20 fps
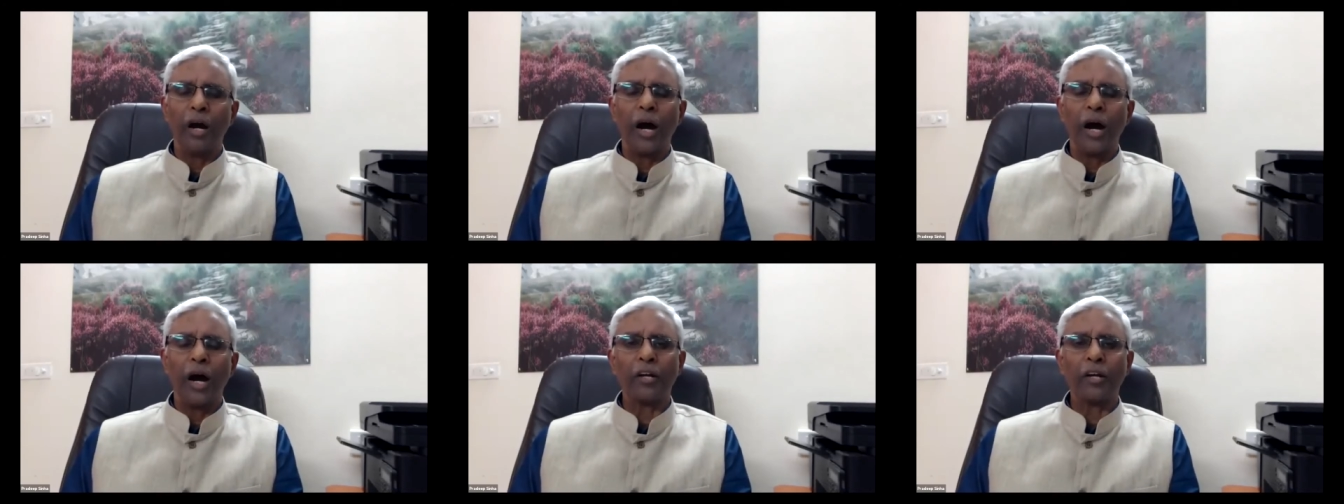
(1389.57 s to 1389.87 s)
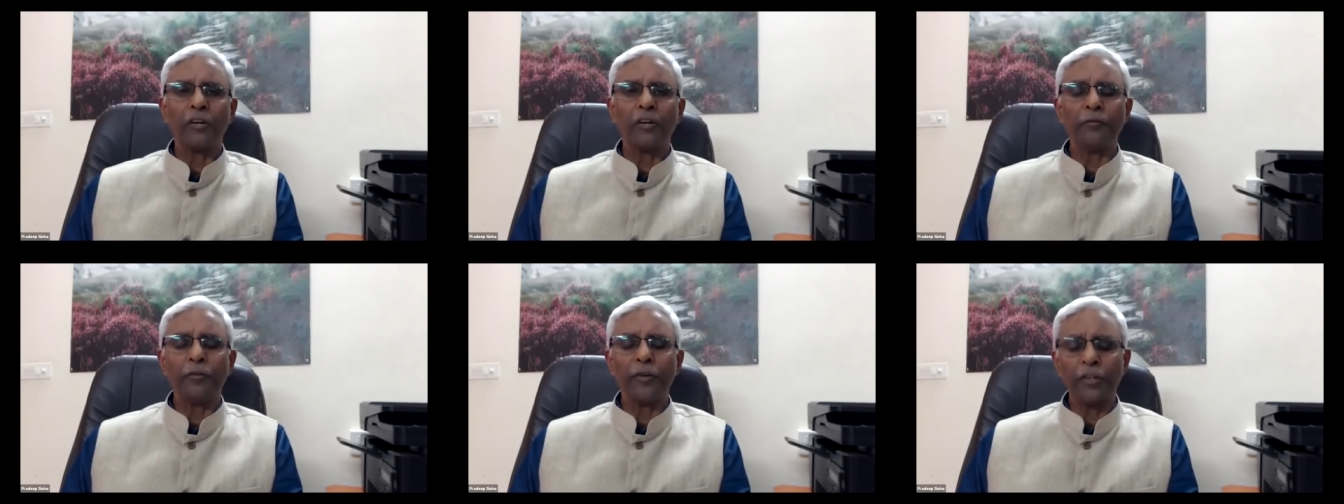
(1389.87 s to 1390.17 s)

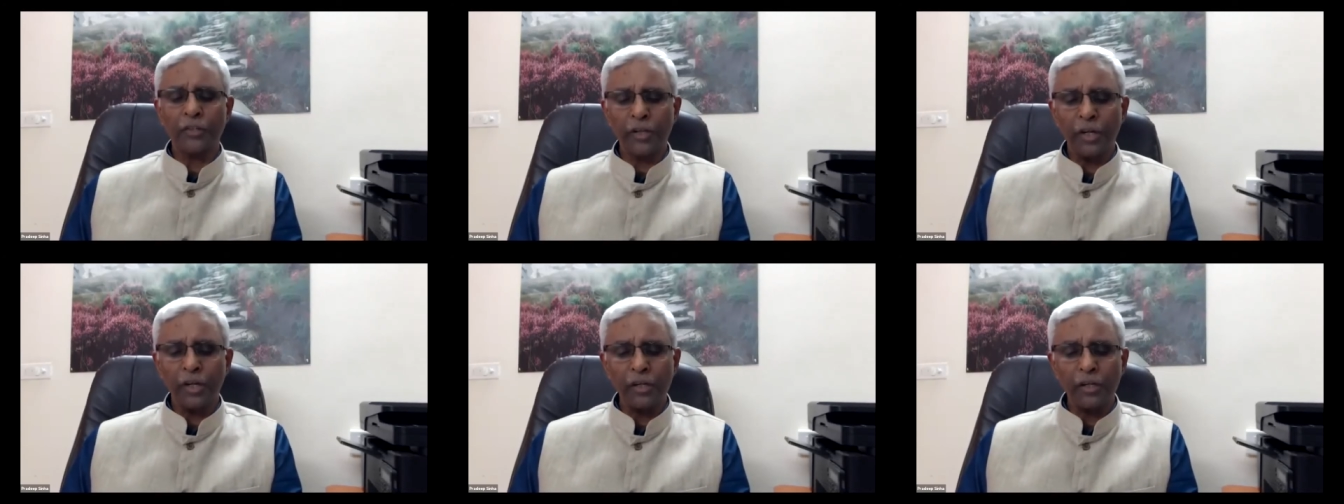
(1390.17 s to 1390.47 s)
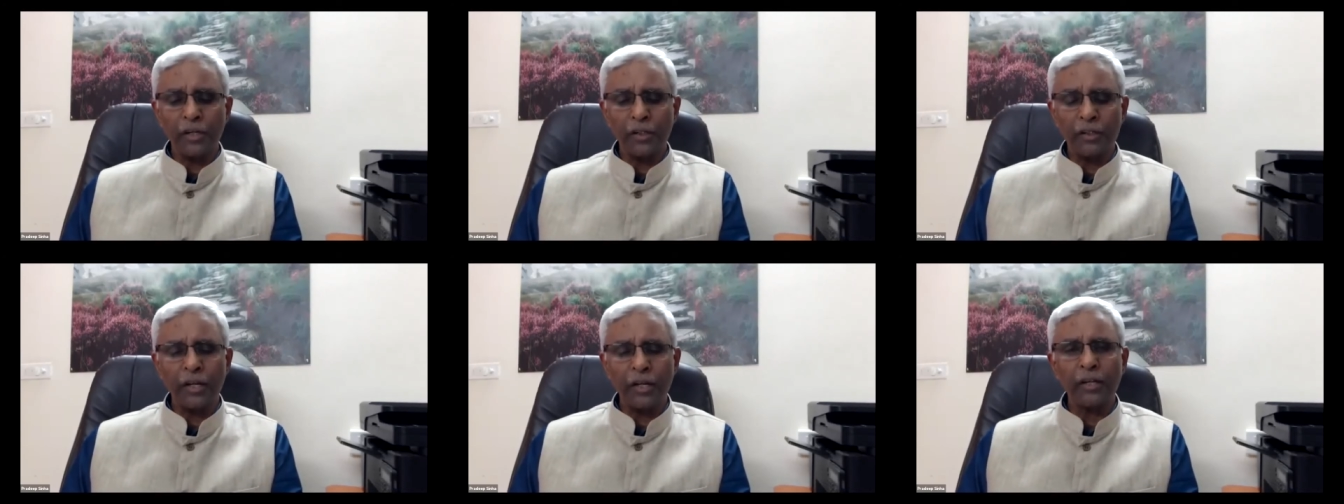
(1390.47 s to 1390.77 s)
artificial
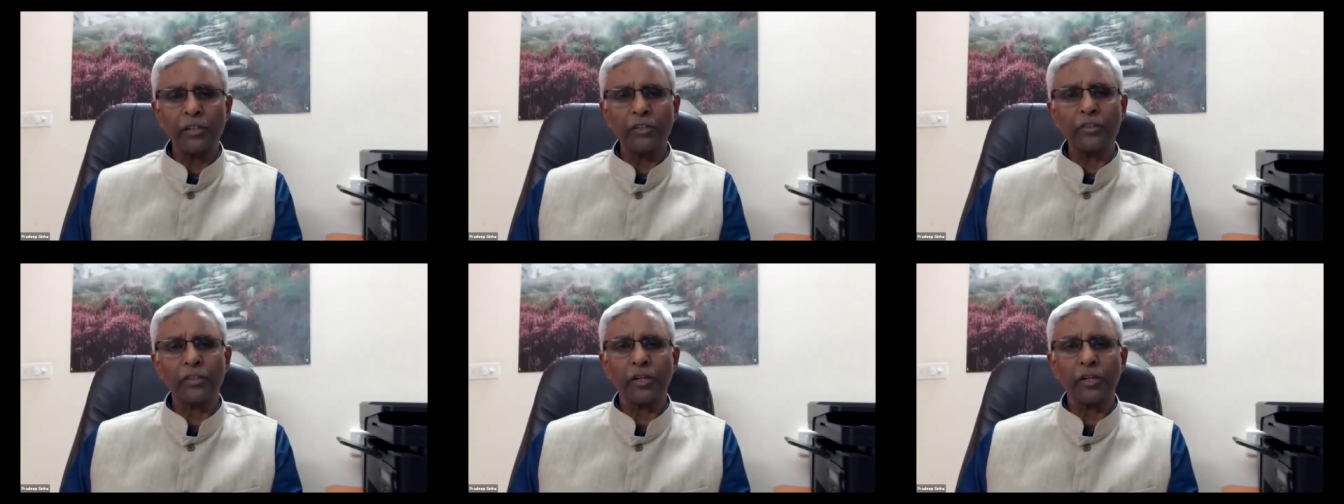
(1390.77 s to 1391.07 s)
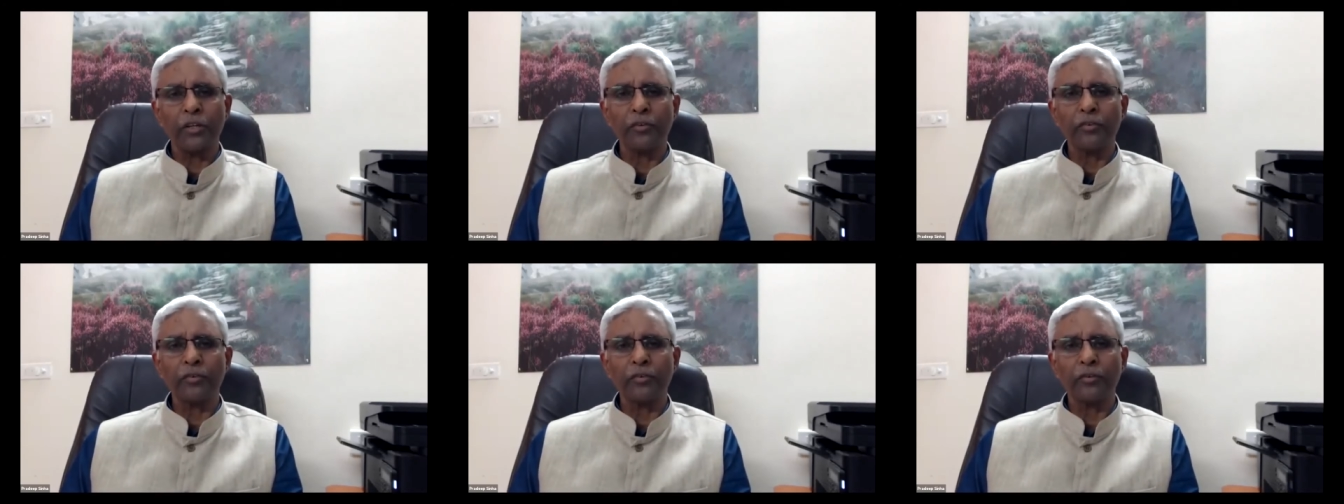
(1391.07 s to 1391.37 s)

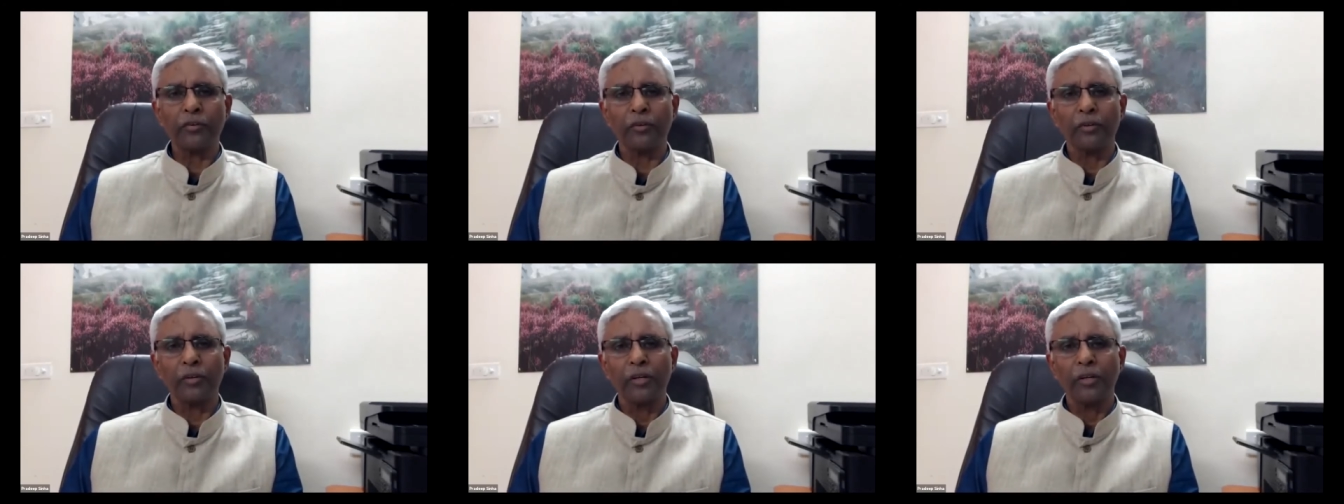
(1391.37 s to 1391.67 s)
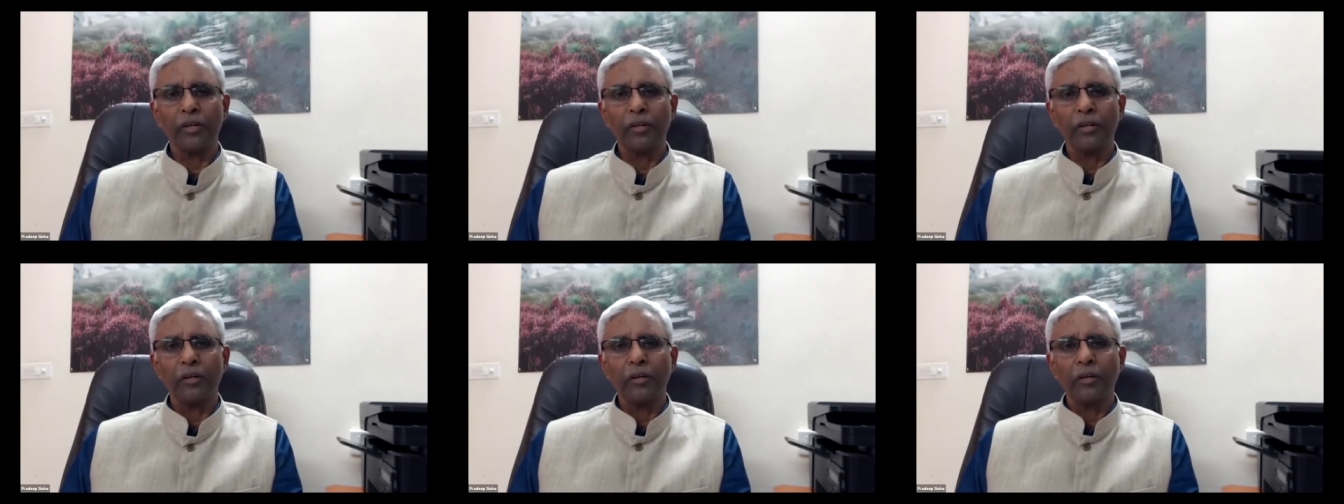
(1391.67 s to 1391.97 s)
intelligence,
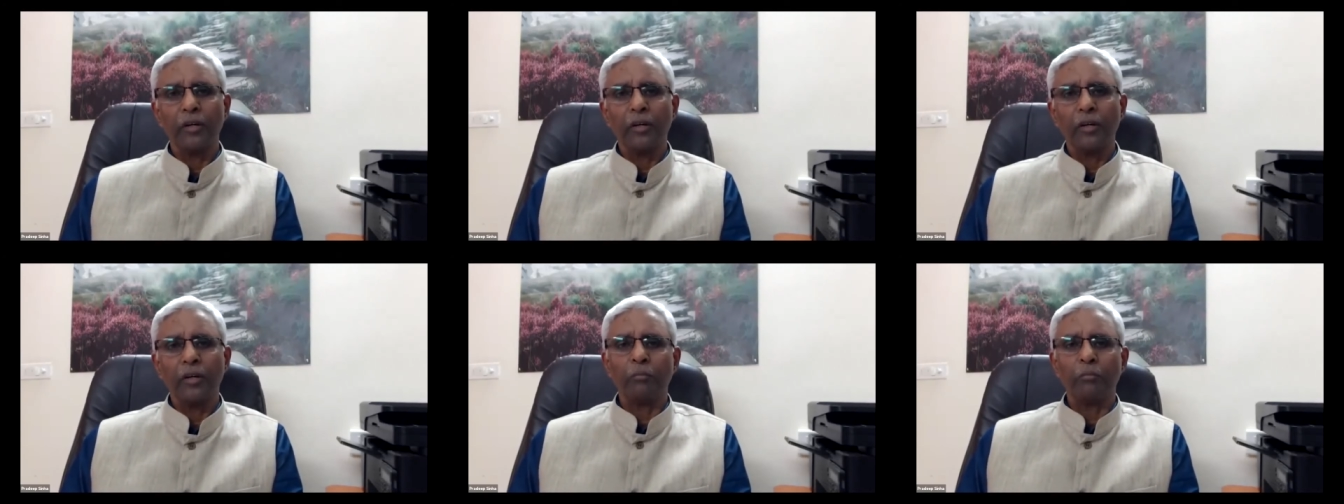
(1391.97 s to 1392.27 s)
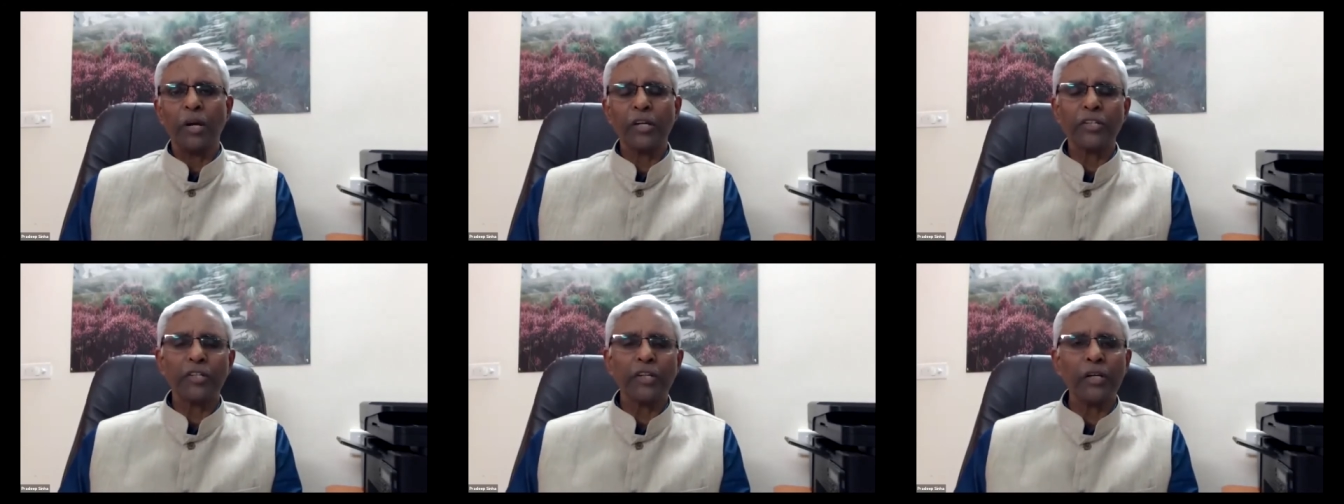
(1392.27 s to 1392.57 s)

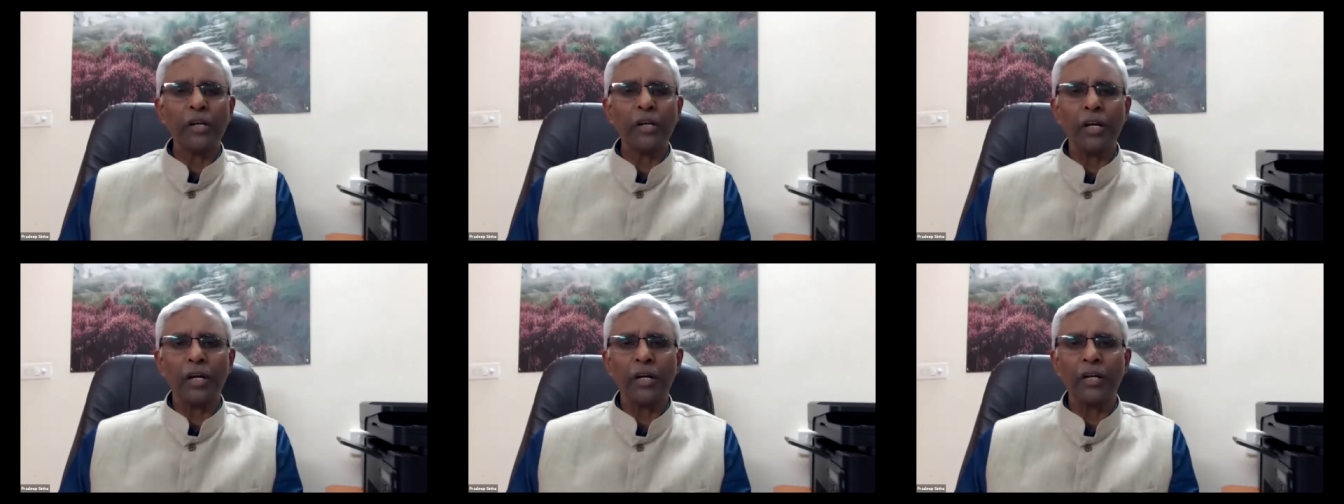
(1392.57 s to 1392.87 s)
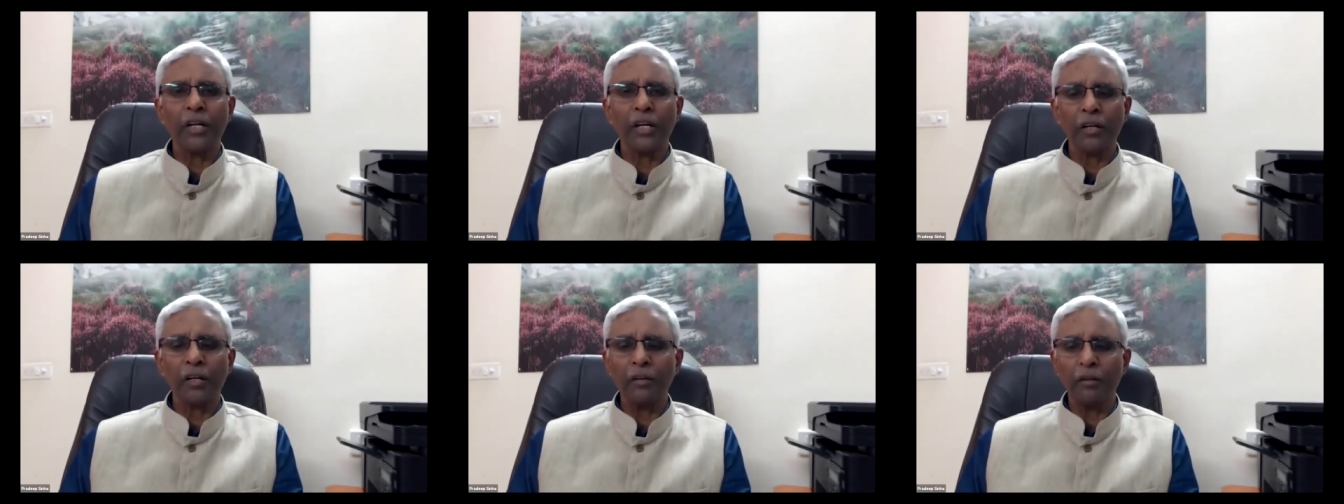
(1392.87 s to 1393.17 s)
machine
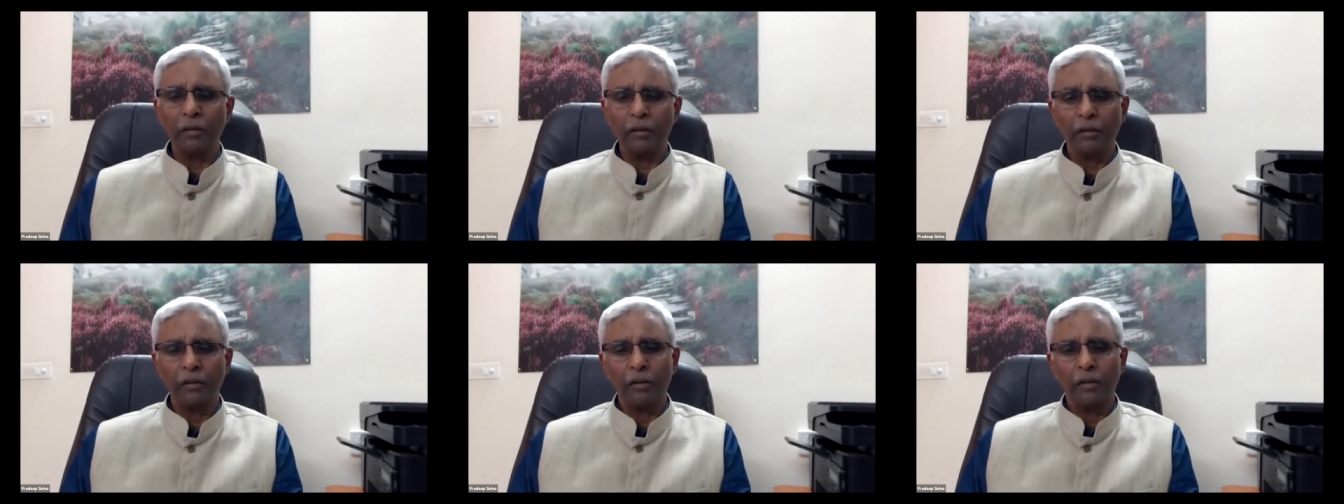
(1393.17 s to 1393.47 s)
learning.